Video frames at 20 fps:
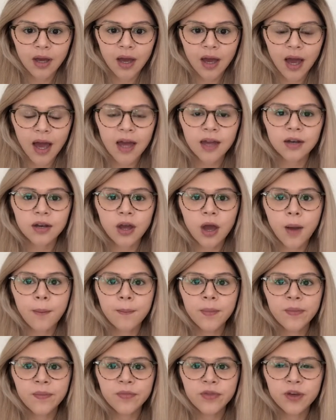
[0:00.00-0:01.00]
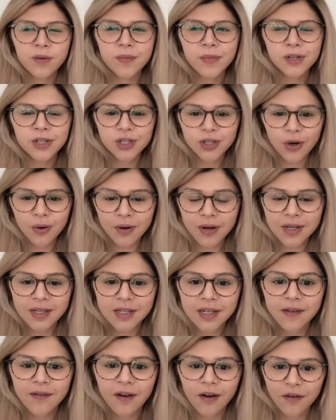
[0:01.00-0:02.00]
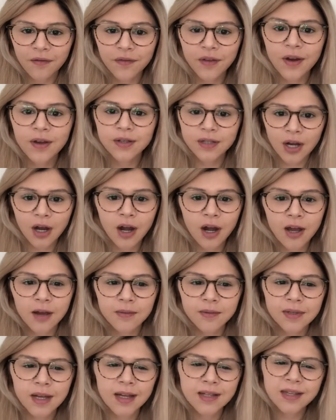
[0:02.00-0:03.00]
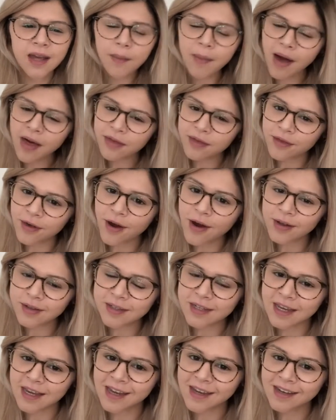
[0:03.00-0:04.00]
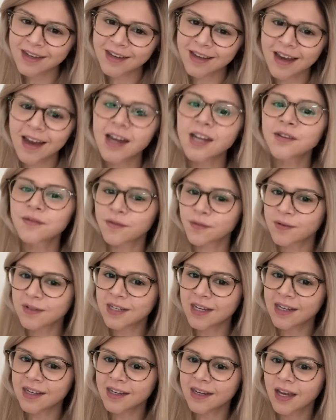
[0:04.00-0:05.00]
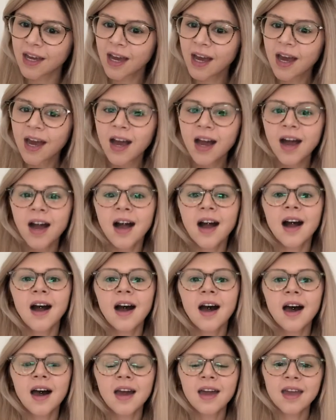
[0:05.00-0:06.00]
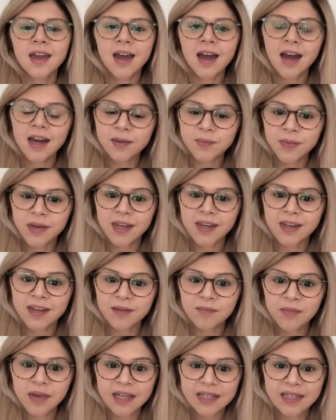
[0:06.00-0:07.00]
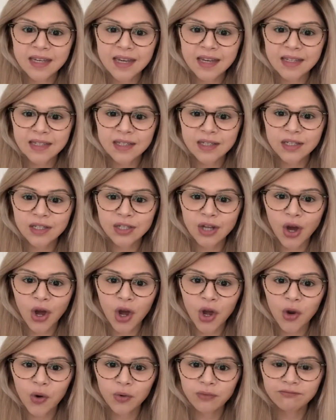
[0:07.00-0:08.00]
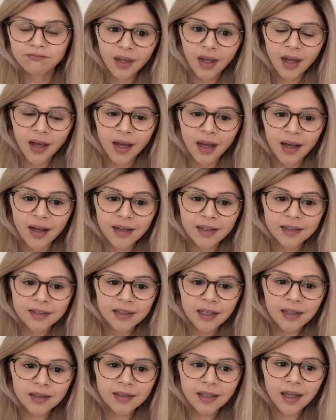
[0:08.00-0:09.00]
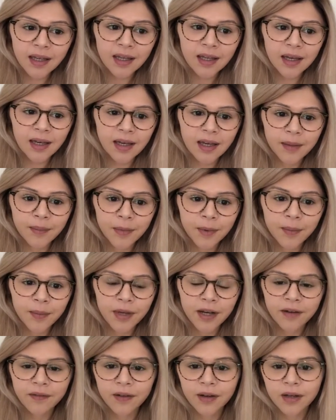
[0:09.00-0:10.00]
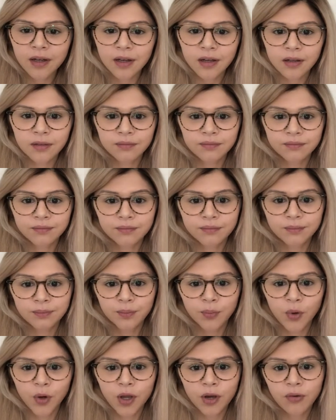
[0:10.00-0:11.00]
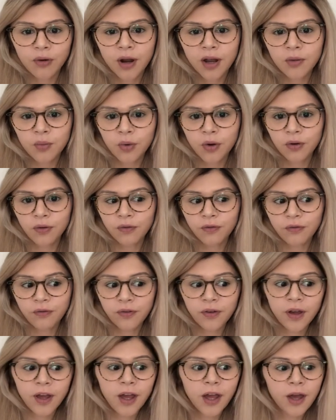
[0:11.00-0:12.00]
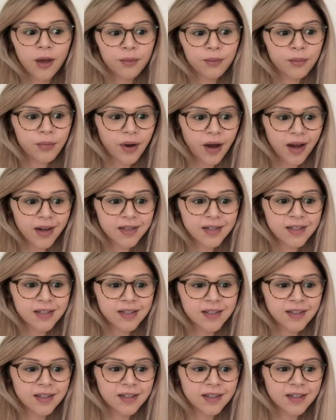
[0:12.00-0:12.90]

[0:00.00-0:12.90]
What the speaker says: And the majority of those times, I'd say about 13 out of 14, I had been admitted. So sounds like I'm a bit of a boy cried wolf, but